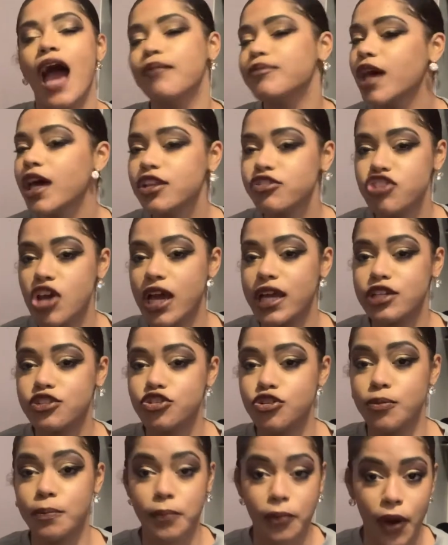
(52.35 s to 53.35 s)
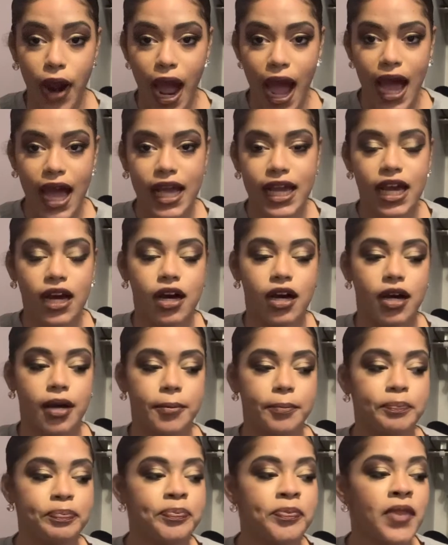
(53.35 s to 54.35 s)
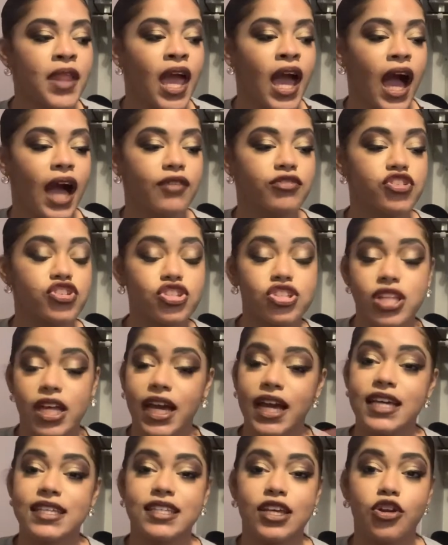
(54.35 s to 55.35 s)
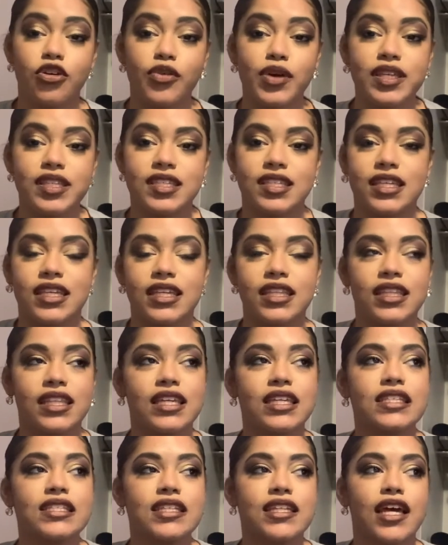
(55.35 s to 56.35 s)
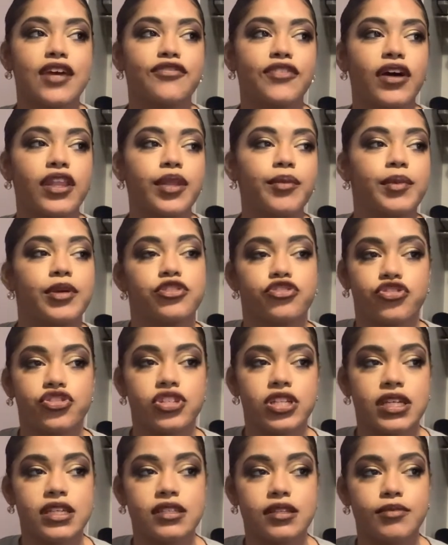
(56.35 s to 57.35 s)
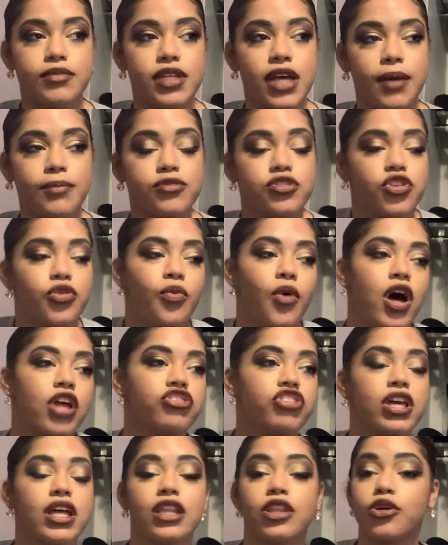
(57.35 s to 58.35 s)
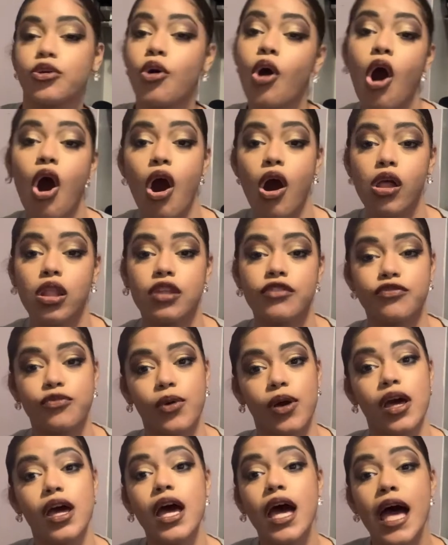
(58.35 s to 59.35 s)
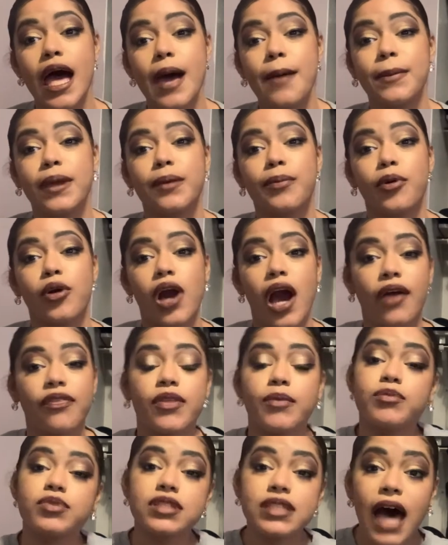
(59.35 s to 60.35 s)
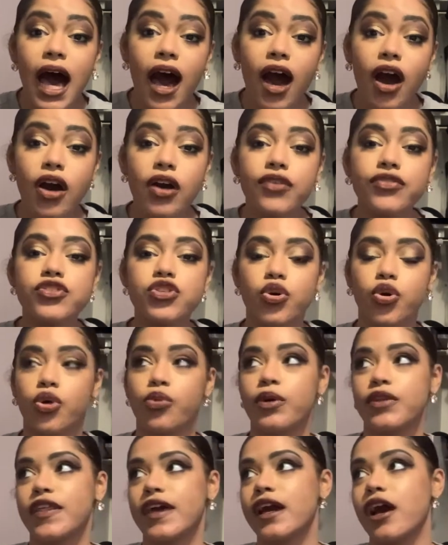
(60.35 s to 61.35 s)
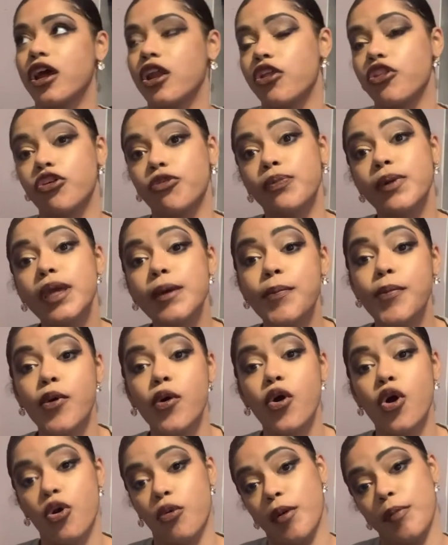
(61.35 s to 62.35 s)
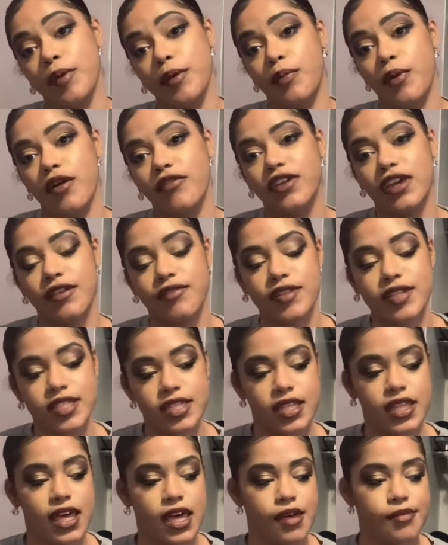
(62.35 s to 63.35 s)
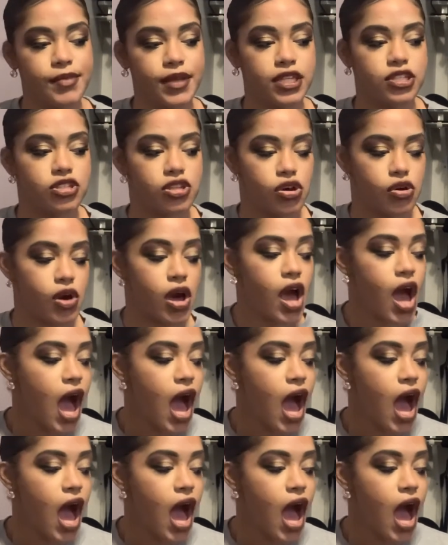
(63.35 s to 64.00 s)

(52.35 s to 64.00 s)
I'm not trying to brag. Um, I've just, like I said, always seen these and I found them interesting sometimes to watch like a little haul of what people got themselves or what they got other people or what people have given to them. And so